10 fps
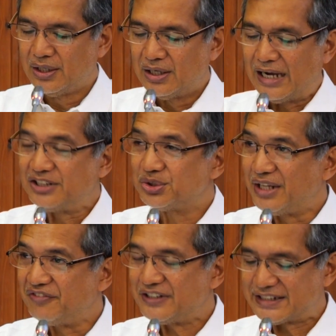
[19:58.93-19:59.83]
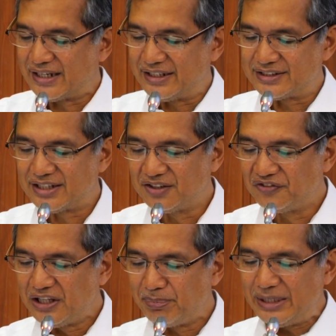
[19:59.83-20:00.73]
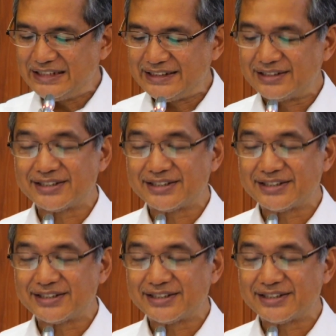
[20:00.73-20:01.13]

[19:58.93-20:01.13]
I should emphasize that the Philippines is a